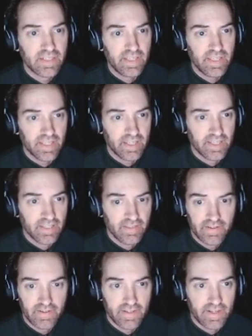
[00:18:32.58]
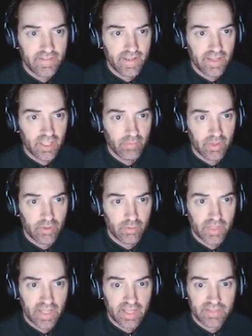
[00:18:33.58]
and they're not attacking my home
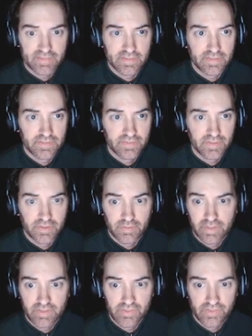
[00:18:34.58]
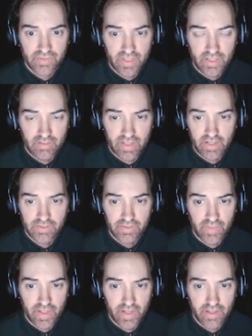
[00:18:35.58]
castle, so I'm going to just take advantage of
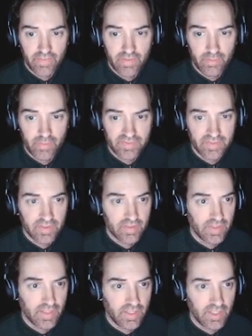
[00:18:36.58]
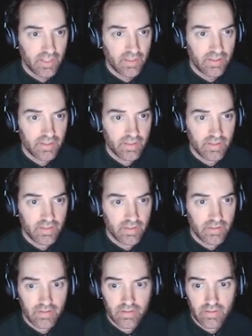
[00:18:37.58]
that. They're basically
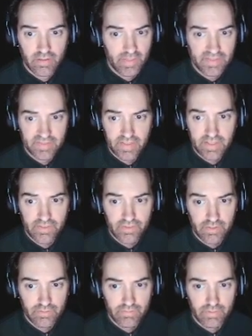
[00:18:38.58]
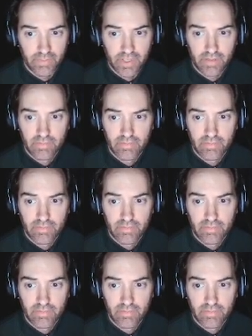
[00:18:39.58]
a shield for me.